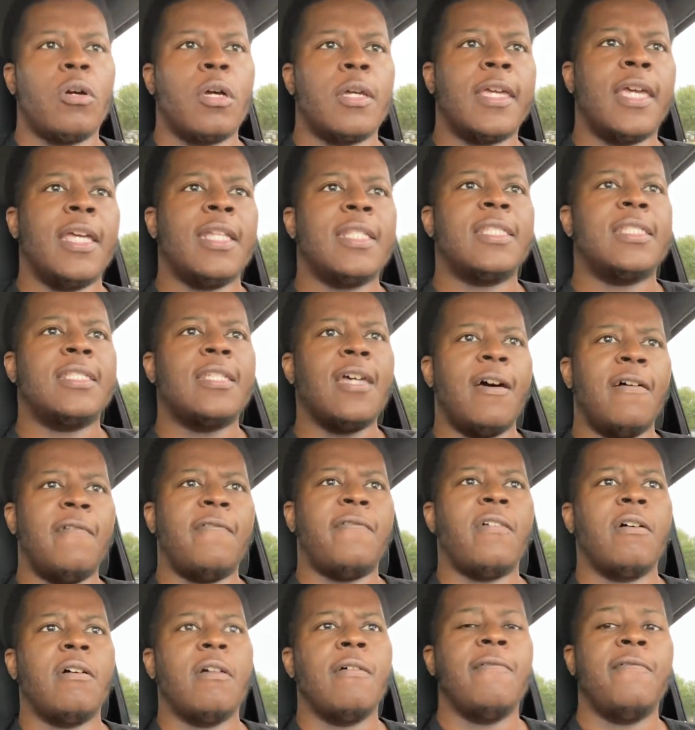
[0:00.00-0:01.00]
get stuff
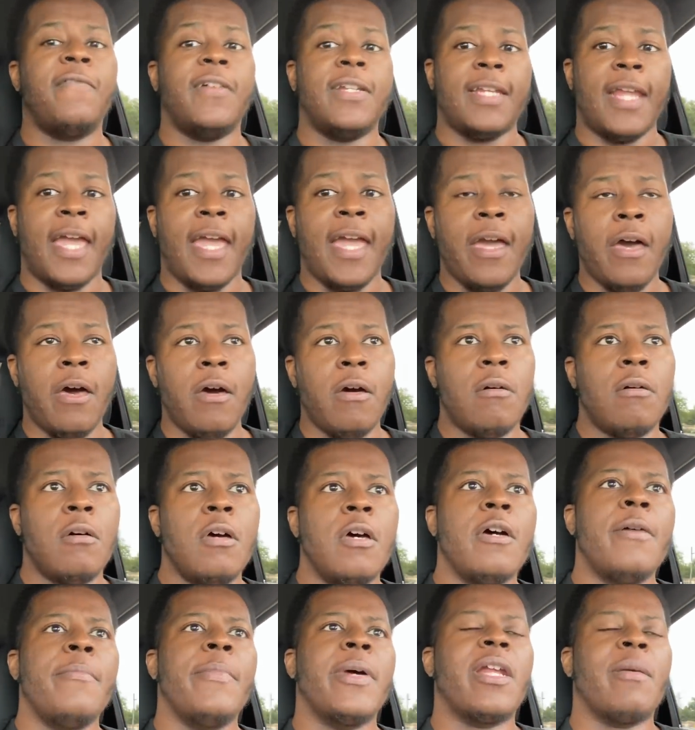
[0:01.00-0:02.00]
for now,
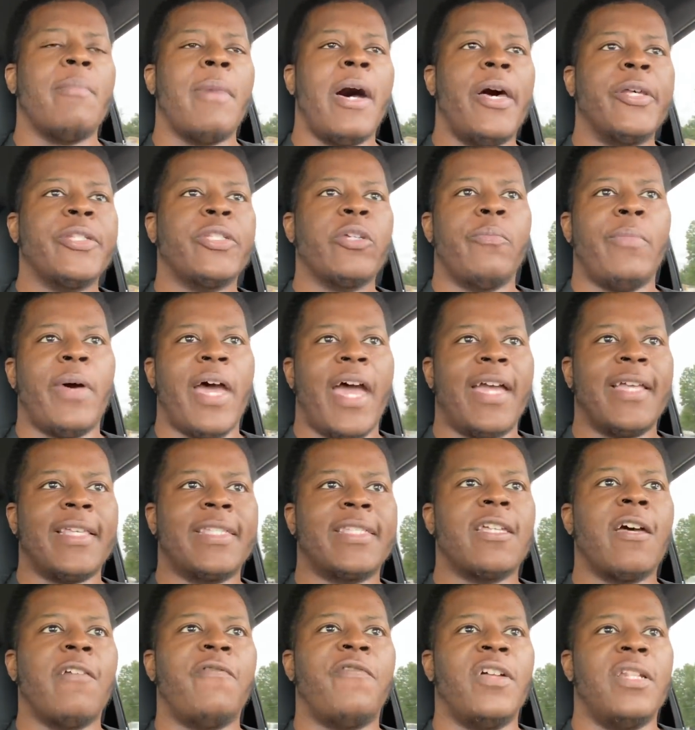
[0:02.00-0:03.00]
but I'm also buying
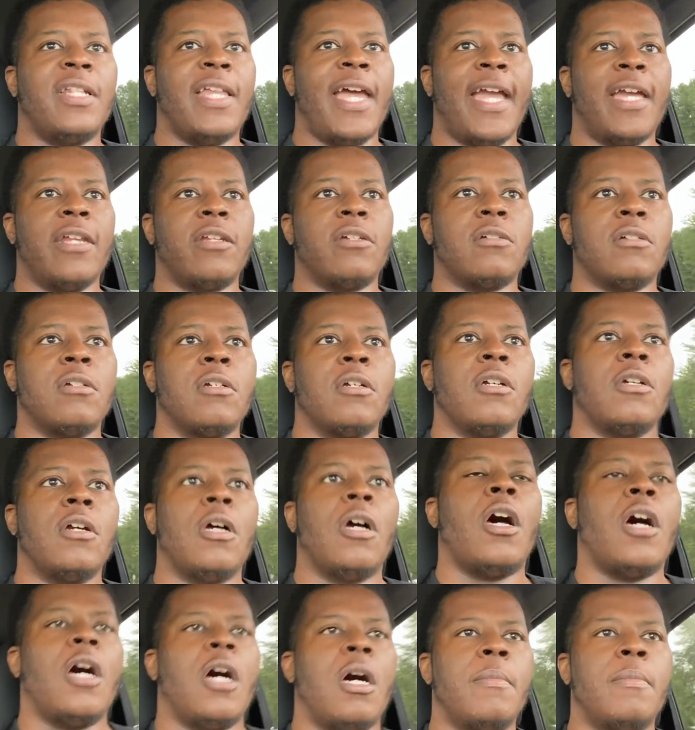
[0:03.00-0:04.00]
stuff for later,
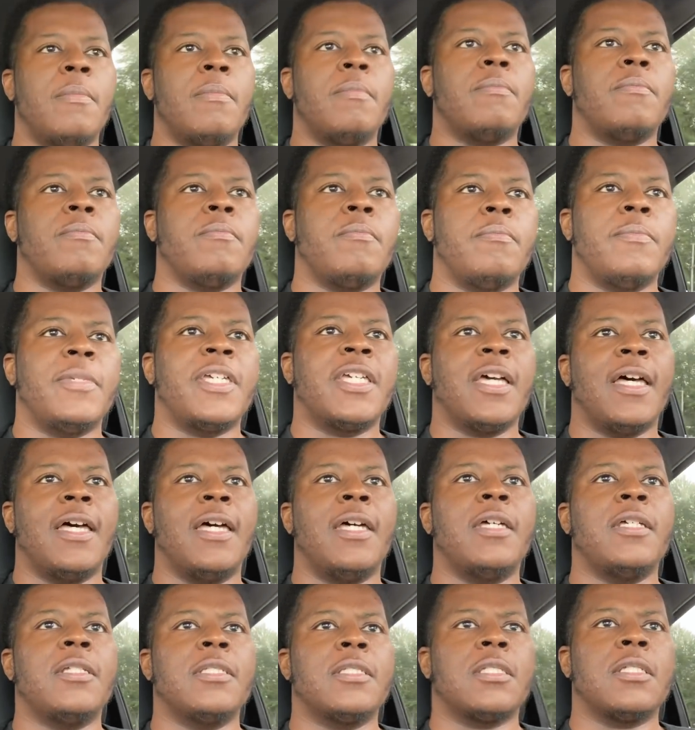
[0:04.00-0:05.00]
um,
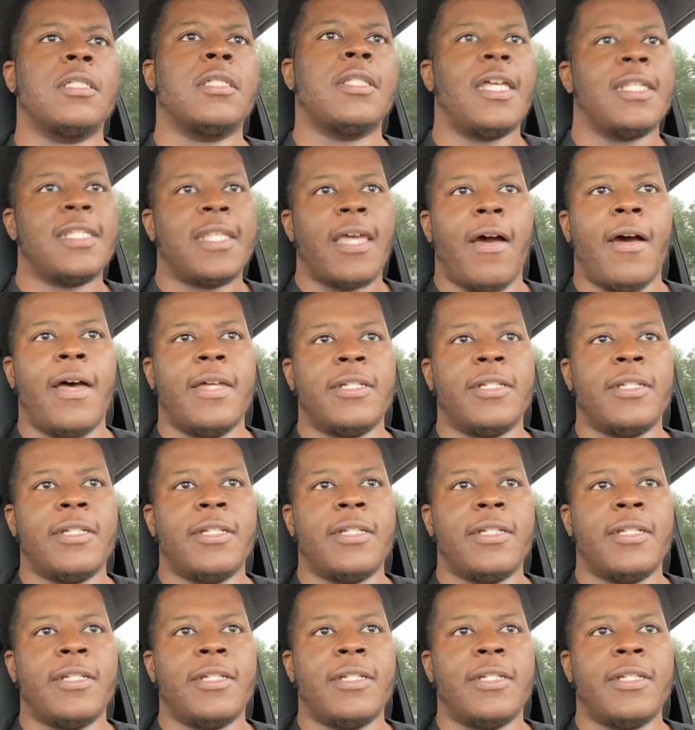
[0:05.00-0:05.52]
because that's how I